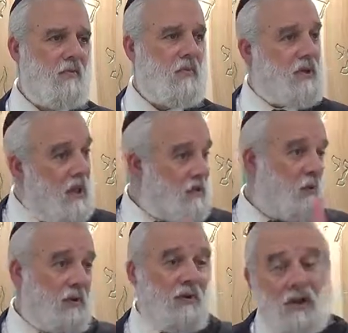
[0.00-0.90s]
But that's
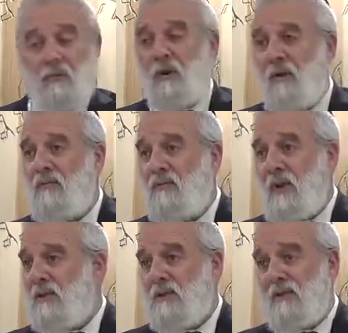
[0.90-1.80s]
what they believed.
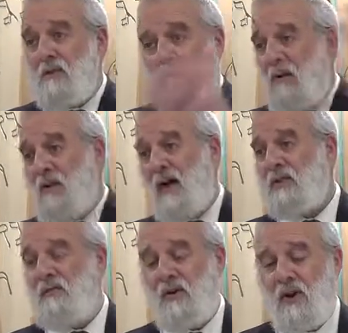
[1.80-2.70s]
All
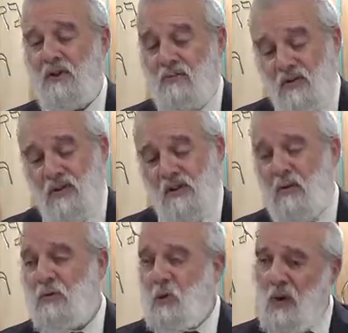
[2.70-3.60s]
kinds of philosophies, and
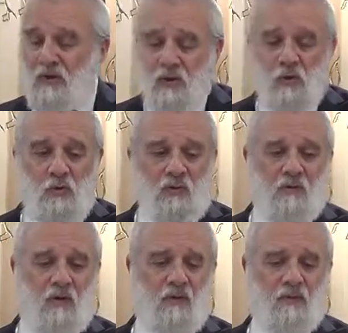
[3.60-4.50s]
that was one school of
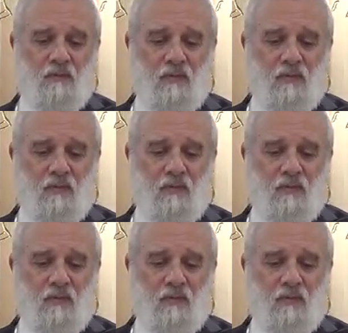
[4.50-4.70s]
thought.